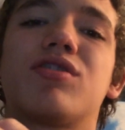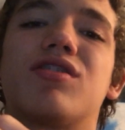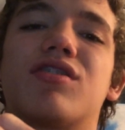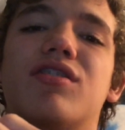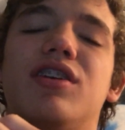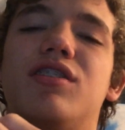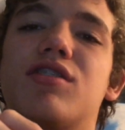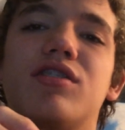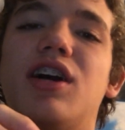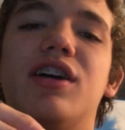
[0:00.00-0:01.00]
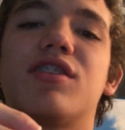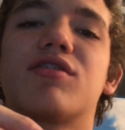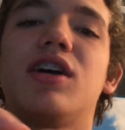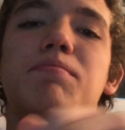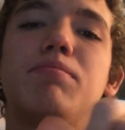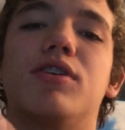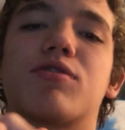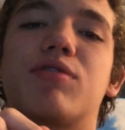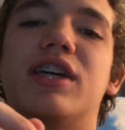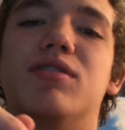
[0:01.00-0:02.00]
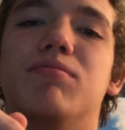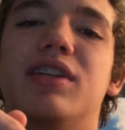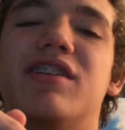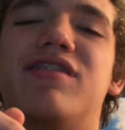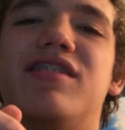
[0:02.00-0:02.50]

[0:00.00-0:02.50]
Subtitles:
they're not built randomly.